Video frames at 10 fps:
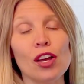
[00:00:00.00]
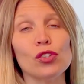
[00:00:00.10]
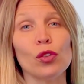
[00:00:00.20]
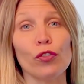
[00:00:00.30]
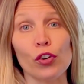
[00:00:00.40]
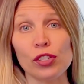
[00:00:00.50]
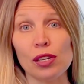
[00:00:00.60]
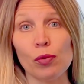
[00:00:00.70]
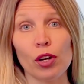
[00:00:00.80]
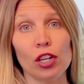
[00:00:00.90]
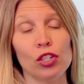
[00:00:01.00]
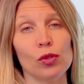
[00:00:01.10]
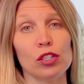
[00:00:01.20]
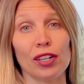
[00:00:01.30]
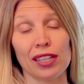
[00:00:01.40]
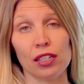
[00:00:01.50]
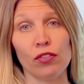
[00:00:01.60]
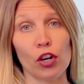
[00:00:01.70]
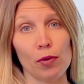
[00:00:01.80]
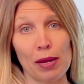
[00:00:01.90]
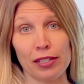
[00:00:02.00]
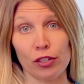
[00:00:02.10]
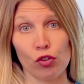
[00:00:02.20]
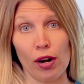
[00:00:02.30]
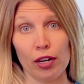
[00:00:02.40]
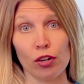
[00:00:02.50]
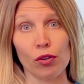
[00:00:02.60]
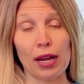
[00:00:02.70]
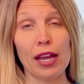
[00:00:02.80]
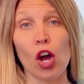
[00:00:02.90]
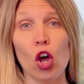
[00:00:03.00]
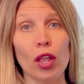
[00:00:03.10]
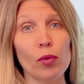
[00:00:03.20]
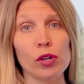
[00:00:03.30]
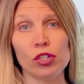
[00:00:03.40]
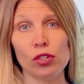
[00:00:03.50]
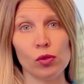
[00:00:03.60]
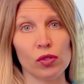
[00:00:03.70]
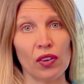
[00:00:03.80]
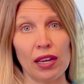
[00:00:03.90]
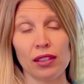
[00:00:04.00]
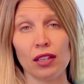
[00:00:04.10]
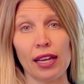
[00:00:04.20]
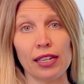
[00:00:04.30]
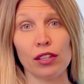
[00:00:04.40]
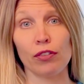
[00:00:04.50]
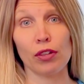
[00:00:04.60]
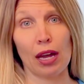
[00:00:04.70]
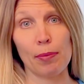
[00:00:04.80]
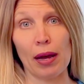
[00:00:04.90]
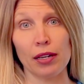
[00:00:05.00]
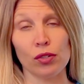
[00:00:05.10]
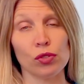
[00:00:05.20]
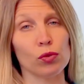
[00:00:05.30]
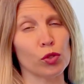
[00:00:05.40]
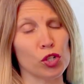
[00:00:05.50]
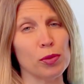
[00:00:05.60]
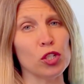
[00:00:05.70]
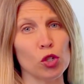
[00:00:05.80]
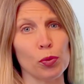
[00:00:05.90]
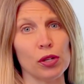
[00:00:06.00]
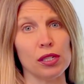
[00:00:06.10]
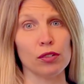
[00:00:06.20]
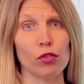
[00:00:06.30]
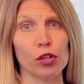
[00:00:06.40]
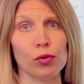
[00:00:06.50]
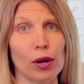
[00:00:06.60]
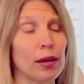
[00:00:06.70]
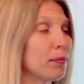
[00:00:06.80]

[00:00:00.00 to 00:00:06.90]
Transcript: So the first thing we're going to do is look at this very basic triangle, okay? All I want you to do is find the length of the hypotenuse, which should be super easy for you, right?